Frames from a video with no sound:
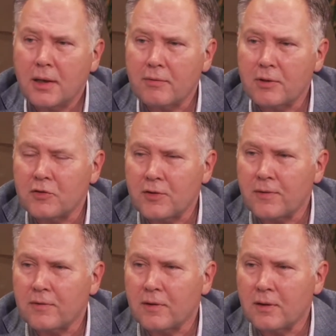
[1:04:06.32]
Having this
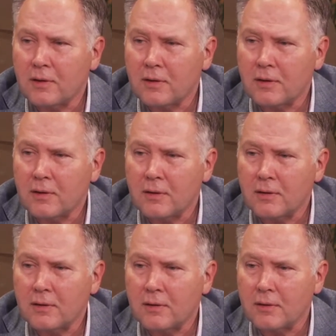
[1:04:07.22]
interesting
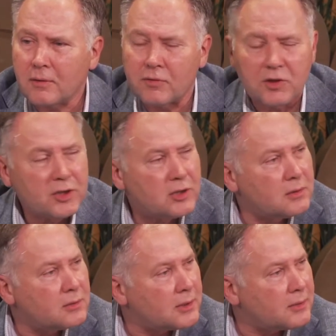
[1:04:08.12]

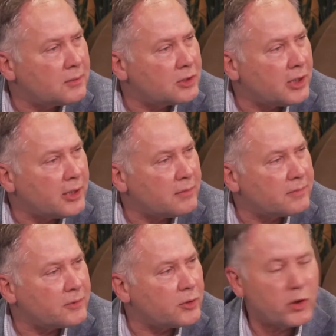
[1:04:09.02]
conversation that is kind
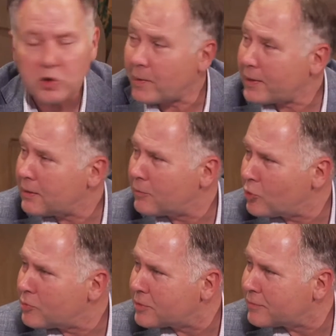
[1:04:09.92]
of unexpected
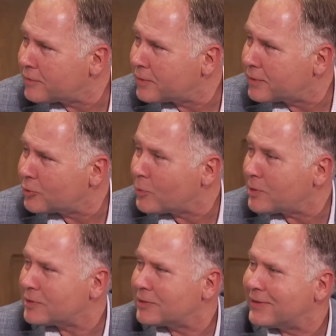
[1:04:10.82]
in terms of
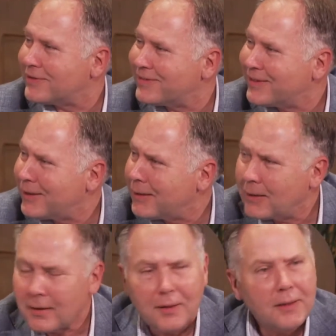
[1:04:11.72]
topics.
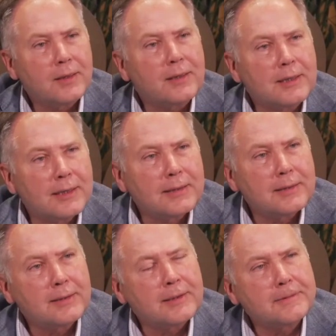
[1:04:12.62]

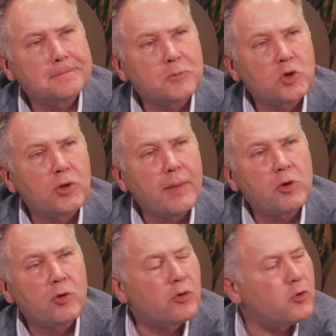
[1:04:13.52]
And so let
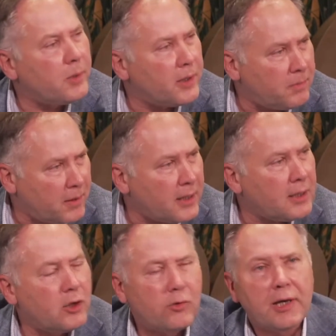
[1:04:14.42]
me conclude by
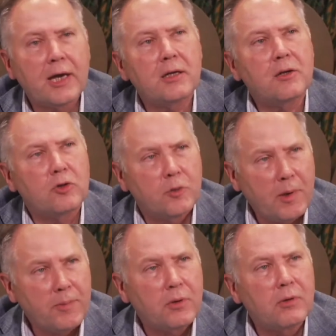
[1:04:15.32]
thanking you again and all the
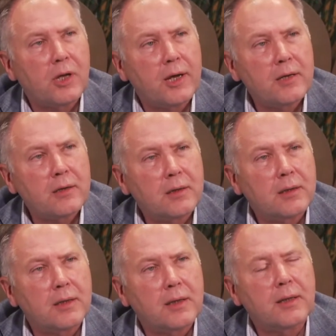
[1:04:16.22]
people online
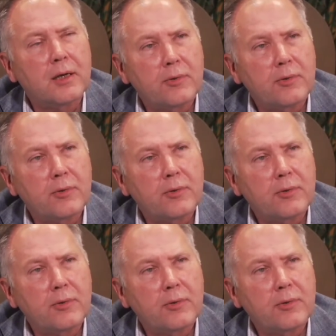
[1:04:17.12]
and